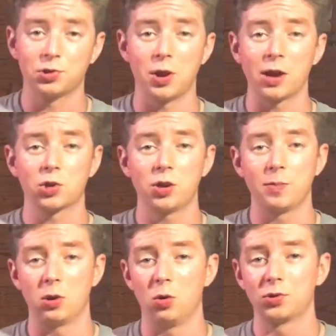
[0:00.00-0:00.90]
there actually have
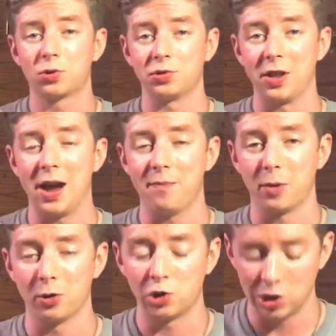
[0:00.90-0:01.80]
been holsters that I
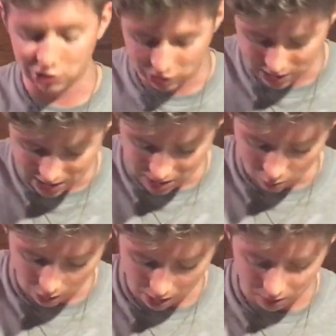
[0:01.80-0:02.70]
purchased
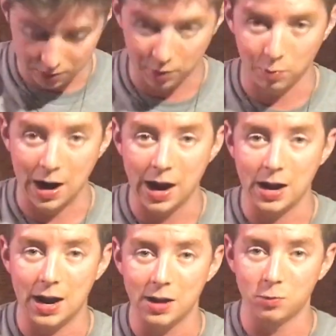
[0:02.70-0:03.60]
where the ride
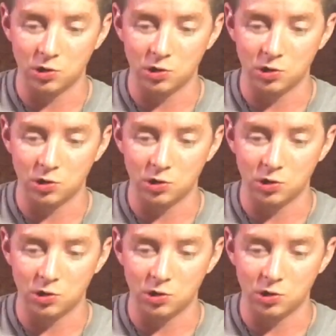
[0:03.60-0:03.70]
height was